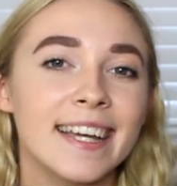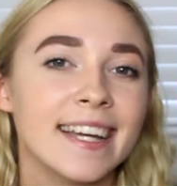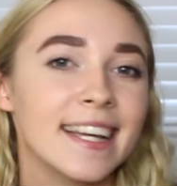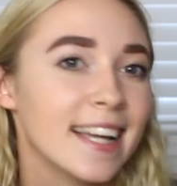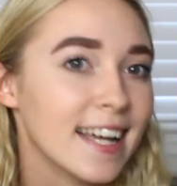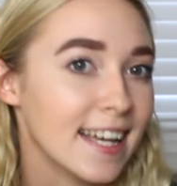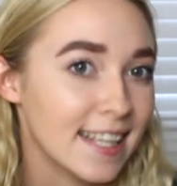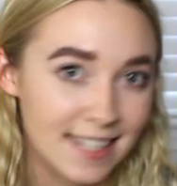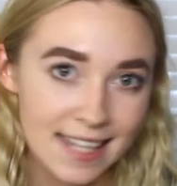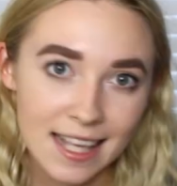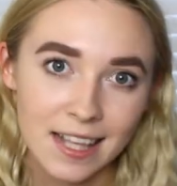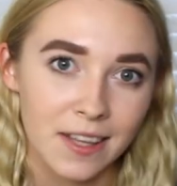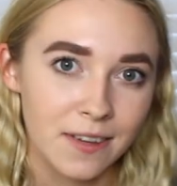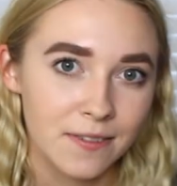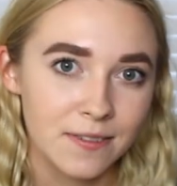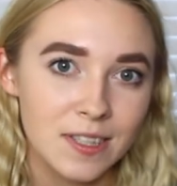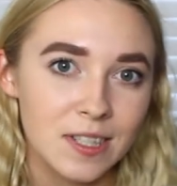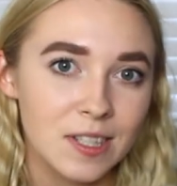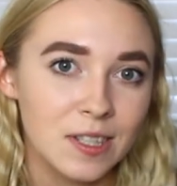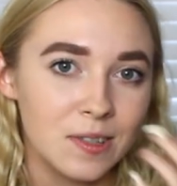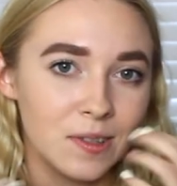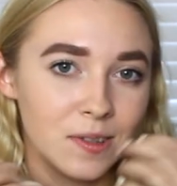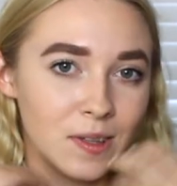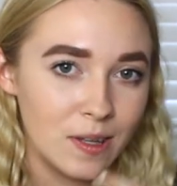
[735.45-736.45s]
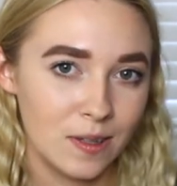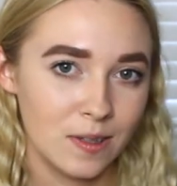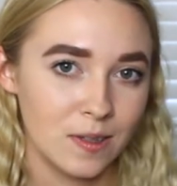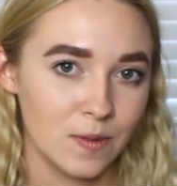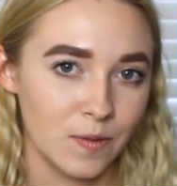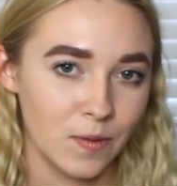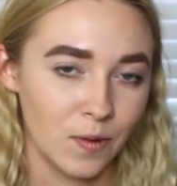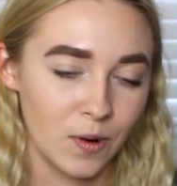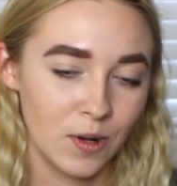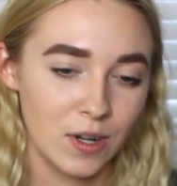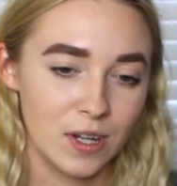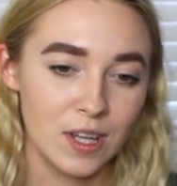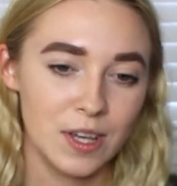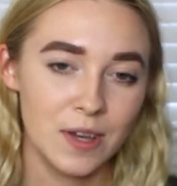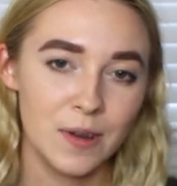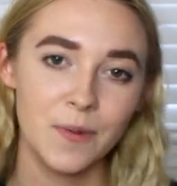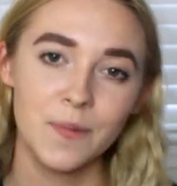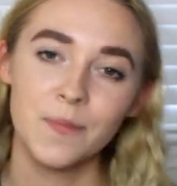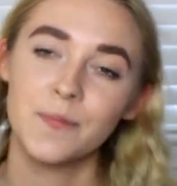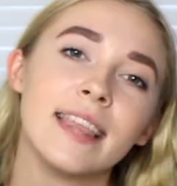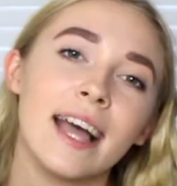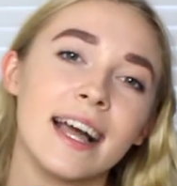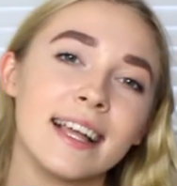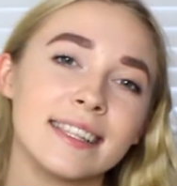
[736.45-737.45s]
because I love to do those for
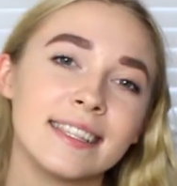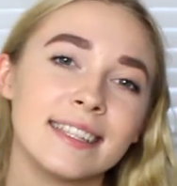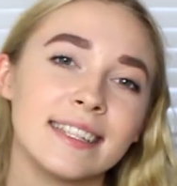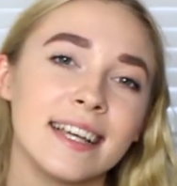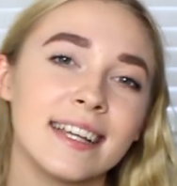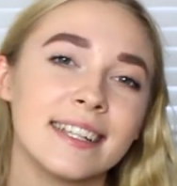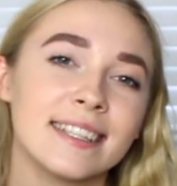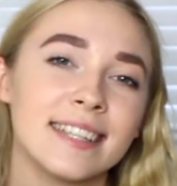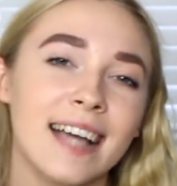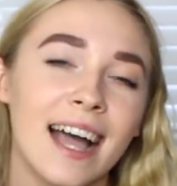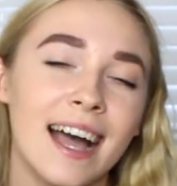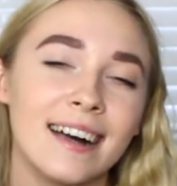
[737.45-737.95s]
you. That's it.